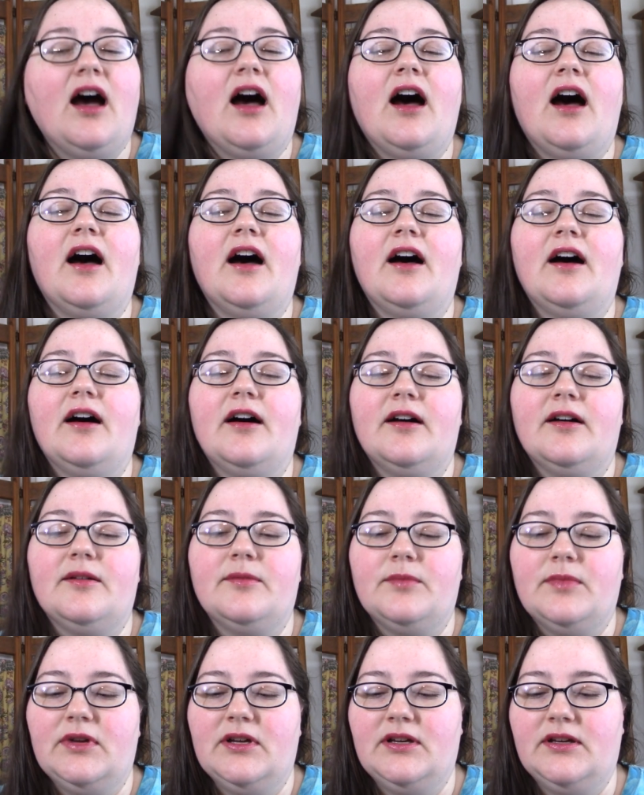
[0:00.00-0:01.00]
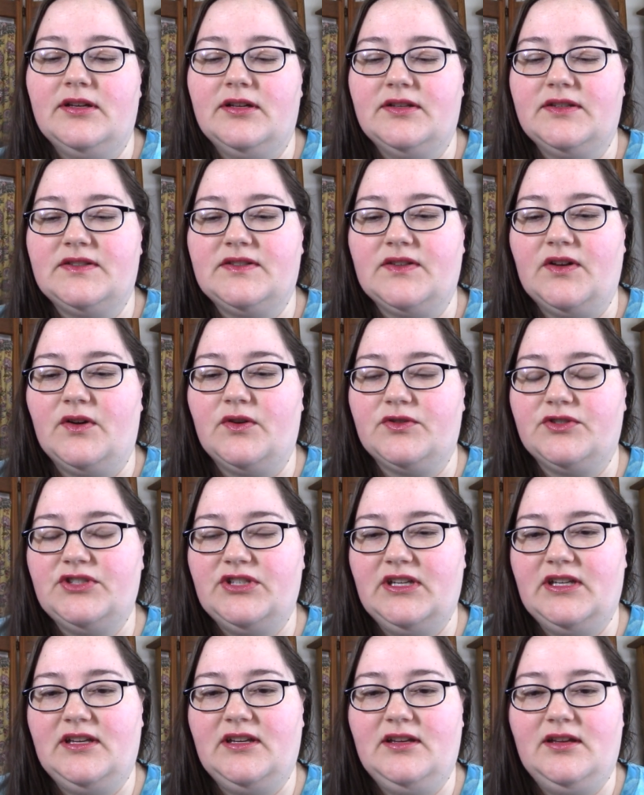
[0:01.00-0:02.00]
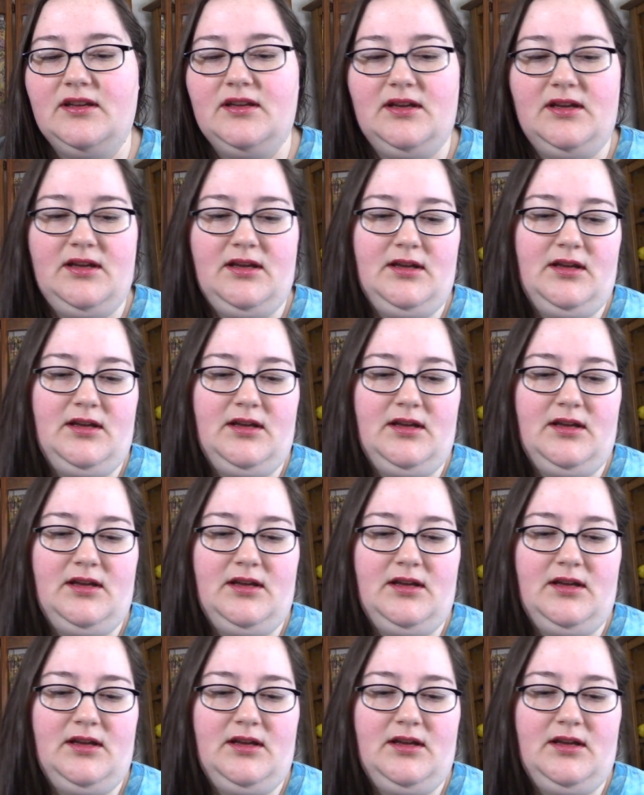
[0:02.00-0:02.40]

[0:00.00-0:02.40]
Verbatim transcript: Um, so she,